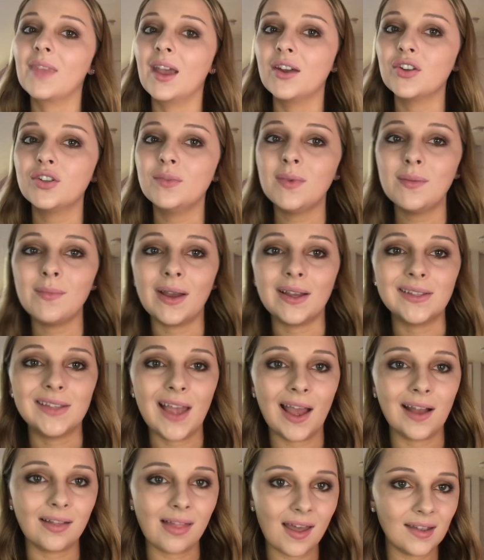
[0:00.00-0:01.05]
That should be my
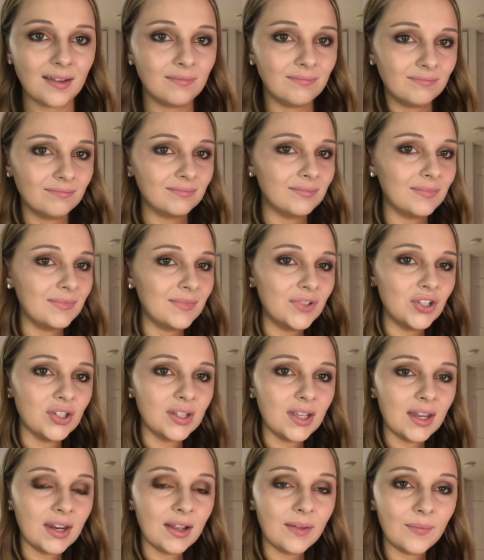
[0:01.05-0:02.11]
tagline. Just
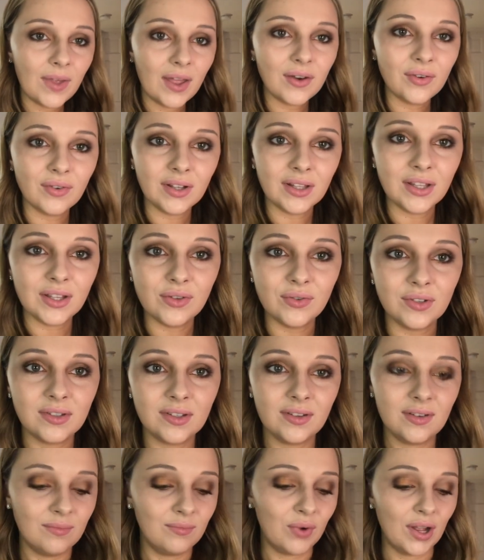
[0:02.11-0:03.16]
kidding, I don't really use
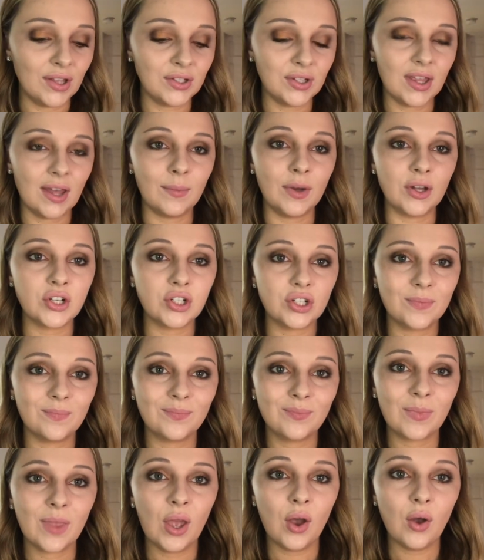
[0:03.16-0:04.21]
bronzer that much.
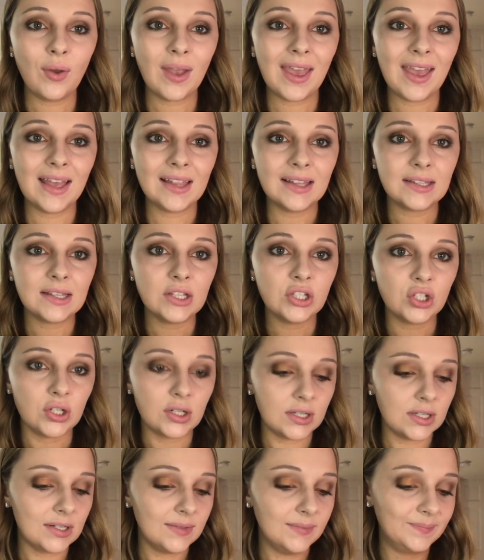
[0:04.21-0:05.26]
Okay, let's get
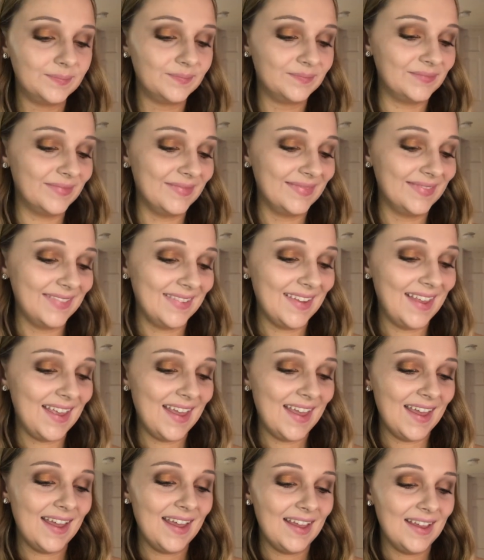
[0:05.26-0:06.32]
started.
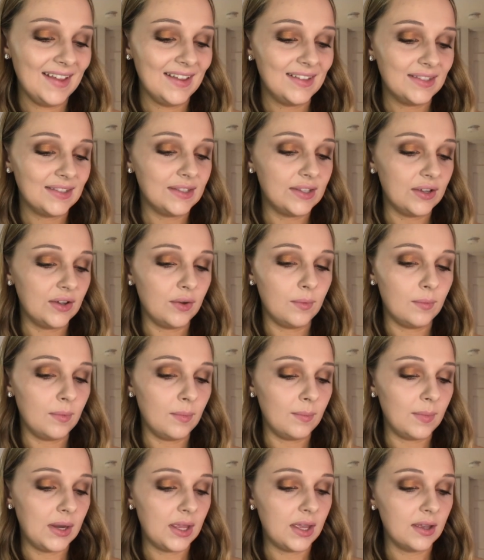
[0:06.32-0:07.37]
So I'm
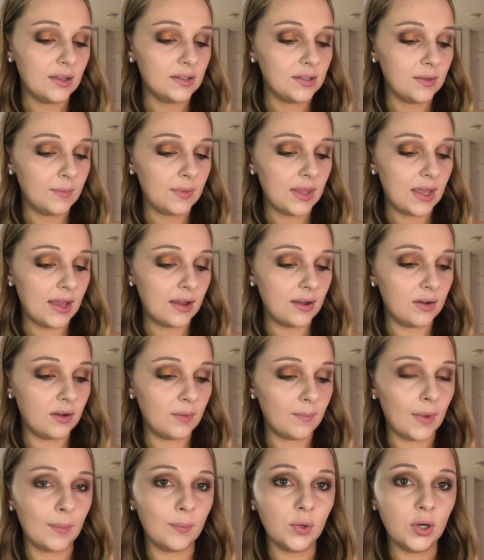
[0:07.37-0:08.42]
gonna get some of that on
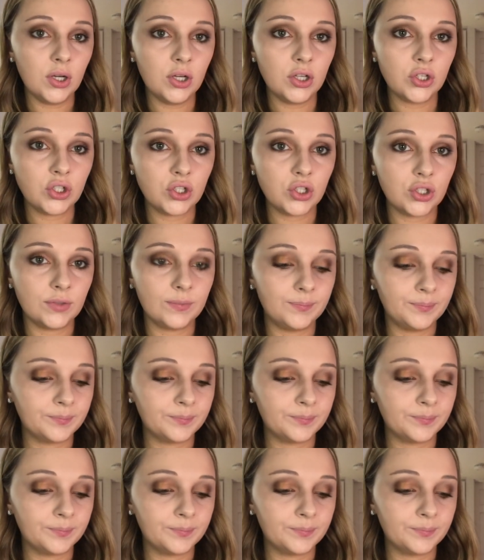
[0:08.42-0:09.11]
my brush,